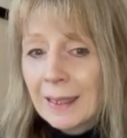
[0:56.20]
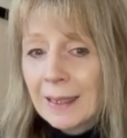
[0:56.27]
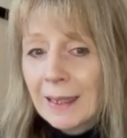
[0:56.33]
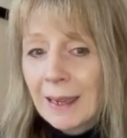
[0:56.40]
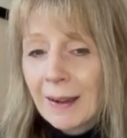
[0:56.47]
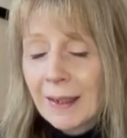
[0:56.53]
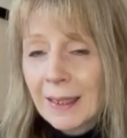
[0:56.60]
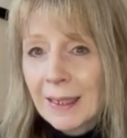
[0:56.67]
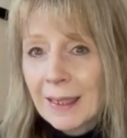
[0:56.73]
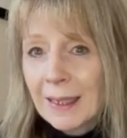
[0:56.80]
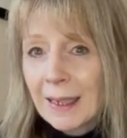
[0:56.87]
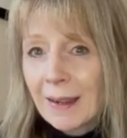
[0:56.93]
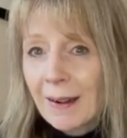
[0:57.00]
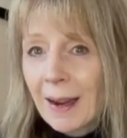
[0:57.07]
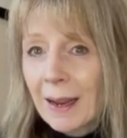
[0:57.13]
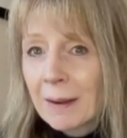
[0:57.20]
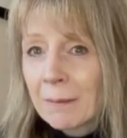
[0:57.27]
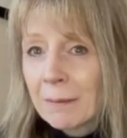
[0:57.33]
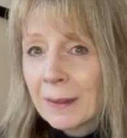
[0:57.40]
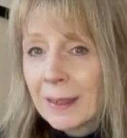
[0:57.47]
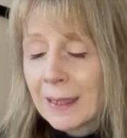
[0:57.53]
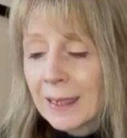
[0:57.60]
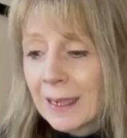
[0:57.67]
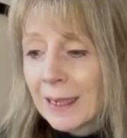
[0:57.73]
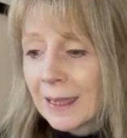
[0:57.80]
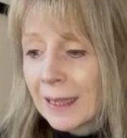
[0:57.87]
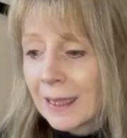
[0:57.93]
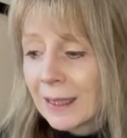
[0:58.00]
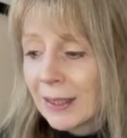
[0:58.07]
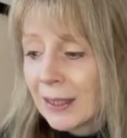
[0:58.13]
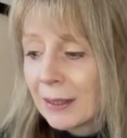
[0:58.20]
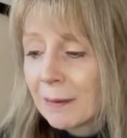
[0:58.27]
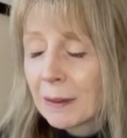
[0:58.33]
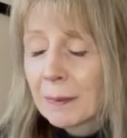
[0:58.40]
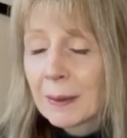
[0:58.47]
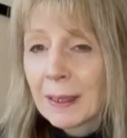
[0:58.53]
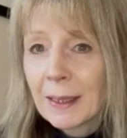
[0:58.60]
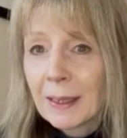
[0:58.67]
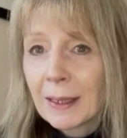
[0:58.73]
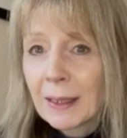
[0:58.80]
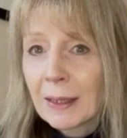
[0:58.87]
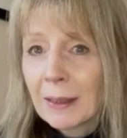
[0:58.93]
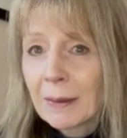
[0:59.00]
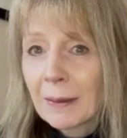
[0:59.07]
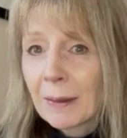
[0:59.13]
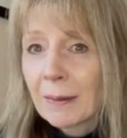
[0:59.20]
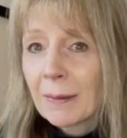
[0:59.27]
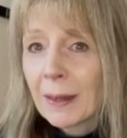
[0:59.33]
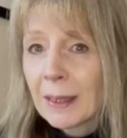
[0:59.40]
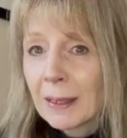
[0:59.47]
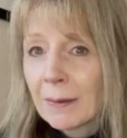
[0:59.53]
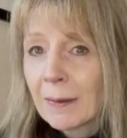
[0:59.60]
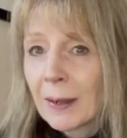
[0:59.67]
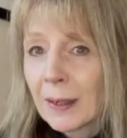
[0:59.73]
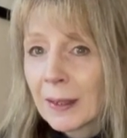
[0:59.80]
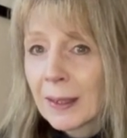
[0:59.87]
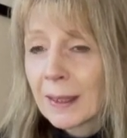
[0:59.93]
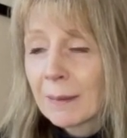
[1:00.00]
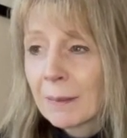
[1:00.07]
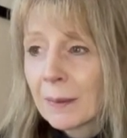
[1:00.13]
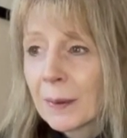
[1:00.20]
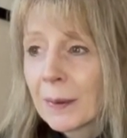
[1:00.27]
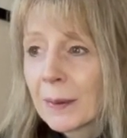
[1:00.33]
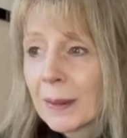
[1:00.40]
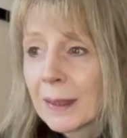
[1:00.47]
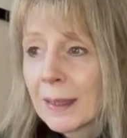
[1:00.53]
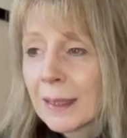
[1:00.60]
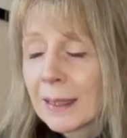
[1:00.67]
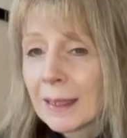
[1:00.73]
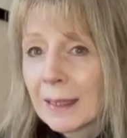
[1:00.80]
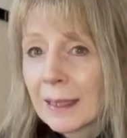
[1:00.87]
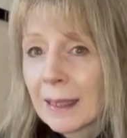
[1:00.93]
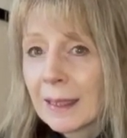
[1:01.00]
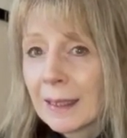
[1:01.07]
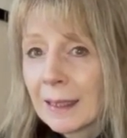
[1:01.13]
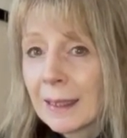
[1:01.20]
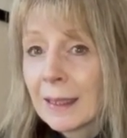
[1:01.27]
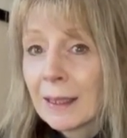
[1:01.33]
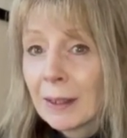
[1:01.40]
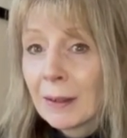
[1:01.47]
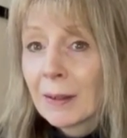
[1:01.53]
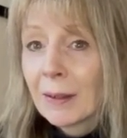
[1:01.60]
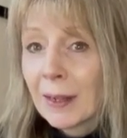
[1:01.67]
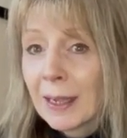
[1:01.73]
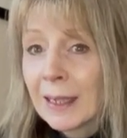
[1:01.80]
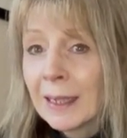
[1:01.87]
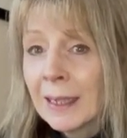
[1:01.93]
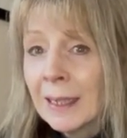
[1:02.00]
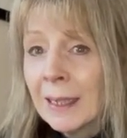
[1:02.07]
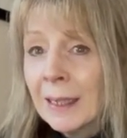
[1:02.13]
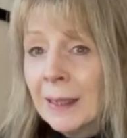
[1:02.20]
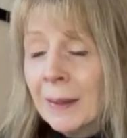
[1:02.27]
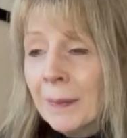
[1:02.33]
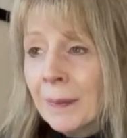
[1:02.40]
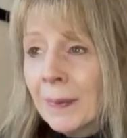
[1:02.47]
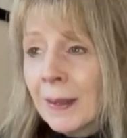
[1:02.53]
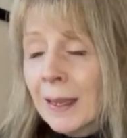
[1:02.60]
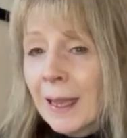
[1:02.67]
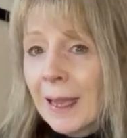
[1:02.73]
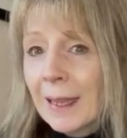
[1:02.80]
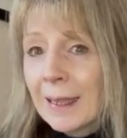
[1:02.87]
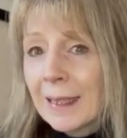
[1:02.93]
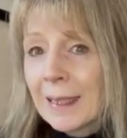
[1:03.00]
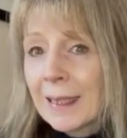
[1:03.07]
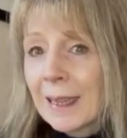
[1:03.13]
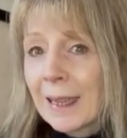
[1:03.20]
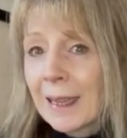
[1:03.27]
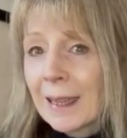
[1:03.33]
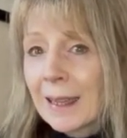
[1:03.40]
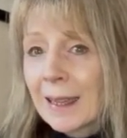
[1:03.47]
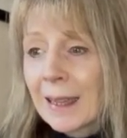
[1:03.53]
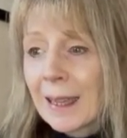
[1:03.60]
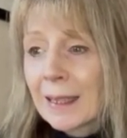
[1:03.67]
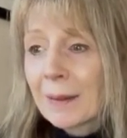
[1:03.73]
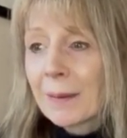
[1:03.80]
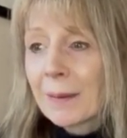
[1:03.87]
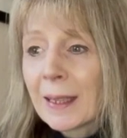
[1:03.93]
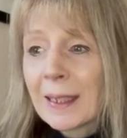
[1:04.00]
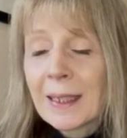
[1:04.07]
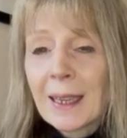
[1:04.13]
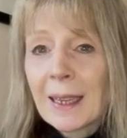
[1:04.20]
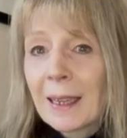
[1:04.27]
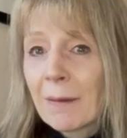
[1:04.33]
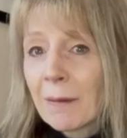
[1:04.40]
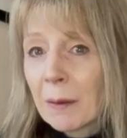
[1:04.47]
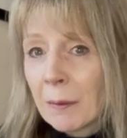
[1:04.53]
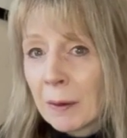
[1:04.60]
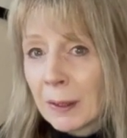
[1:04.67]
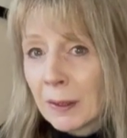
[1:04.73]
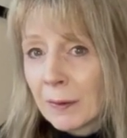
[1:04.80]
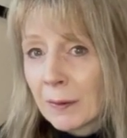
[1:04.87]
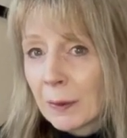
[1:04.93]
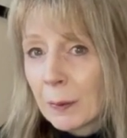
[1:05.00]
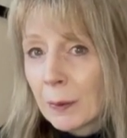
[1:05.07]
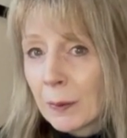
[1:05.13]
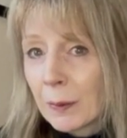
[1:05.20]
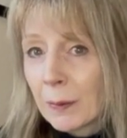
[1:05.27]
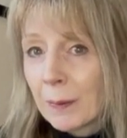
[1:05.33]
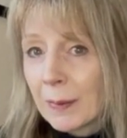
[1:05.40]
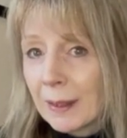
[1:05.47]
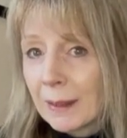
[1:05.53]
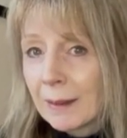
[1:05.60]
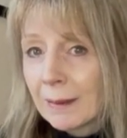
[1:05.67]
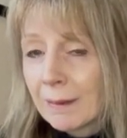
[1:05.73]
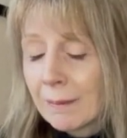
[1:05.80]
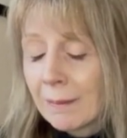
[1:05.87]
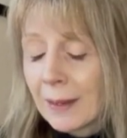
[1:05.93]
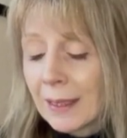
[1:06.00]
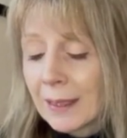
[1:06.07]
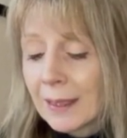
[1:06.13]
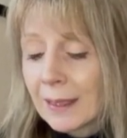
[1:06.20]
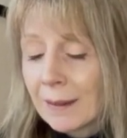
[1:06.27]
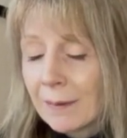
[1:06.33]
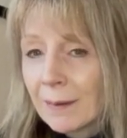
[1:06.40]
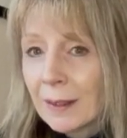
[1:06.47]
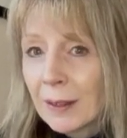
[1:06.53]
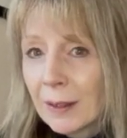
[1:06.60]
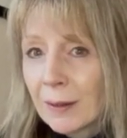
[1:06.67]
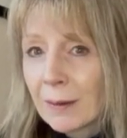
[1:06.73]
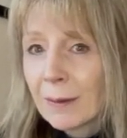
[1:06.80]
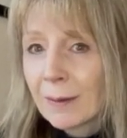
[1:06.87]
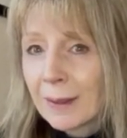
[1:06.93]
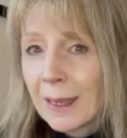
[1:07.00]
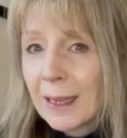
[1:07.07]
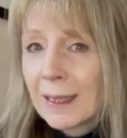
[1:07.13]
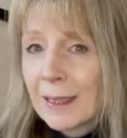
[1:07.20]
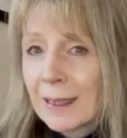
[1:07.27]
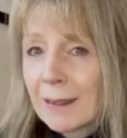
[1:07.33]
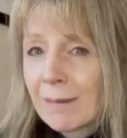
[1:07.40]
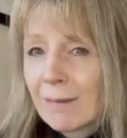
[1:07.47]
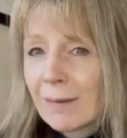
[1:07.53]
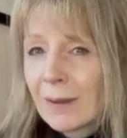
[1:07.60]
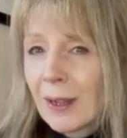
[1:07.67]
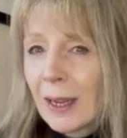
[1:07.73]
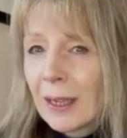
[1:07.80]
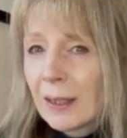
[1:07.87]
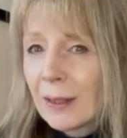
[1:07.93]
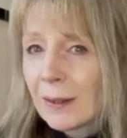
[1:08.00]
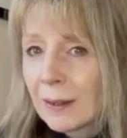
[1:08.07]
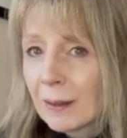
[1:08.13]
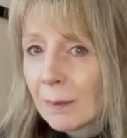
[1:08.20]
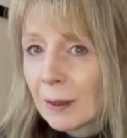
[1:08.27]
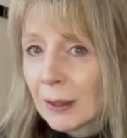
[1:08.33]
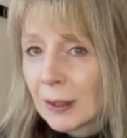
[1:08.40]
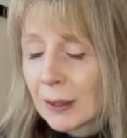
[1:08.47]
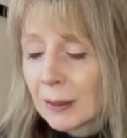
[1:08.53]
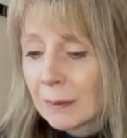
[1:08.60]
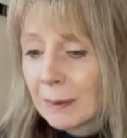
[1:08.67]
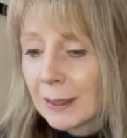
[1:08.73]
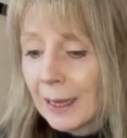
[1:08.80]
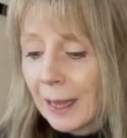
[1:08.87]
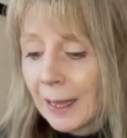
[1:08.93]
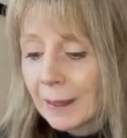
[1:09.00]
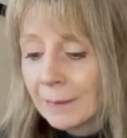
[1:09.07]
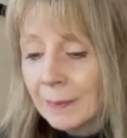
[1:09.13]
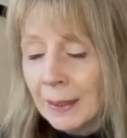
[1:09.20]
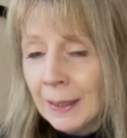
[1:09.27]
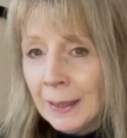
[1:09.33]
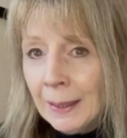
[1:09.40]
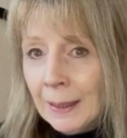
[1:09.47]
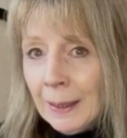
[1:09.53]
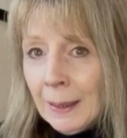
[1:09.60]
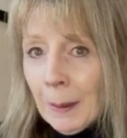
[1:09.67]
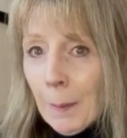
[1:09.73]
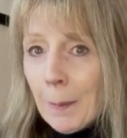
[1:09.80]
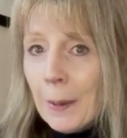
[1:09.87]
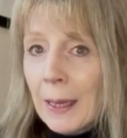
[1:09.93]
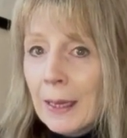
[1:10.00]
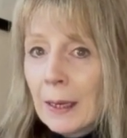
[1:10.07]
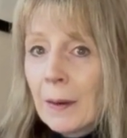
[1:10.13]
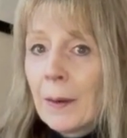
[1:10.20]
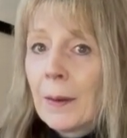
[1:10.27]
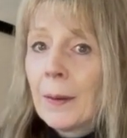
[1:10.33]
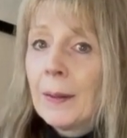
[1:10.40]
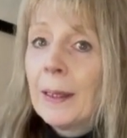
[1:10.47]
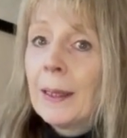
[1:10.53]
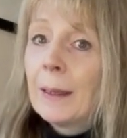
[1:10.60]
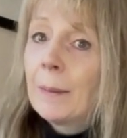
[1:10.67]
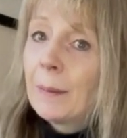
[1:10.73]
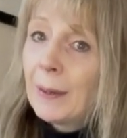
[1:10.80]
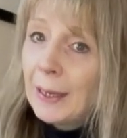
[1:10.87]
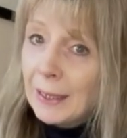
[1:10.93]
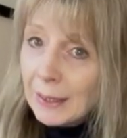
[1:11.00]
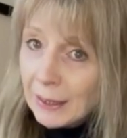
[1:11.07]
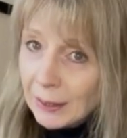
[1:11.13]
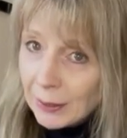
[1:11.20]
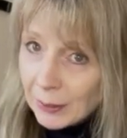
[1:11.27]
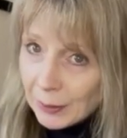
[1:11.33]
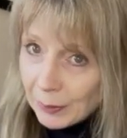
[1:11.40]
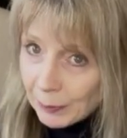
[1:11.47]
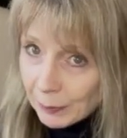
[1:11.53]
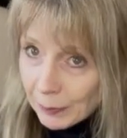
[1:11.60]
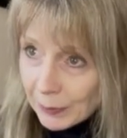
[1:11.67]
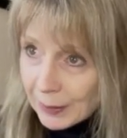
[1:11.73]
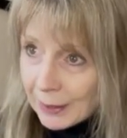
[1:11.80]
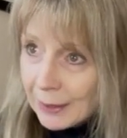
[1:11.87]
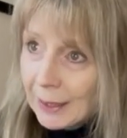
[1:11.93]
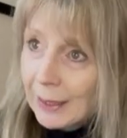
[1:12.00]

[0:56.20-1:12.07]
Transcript: the artist there, Anne, was saying that she was speaking to a friend of hers in Poland and in Ukraine, and that's said: every word of support makes a difference, so let's try and do as much as we can. But on a brighter note,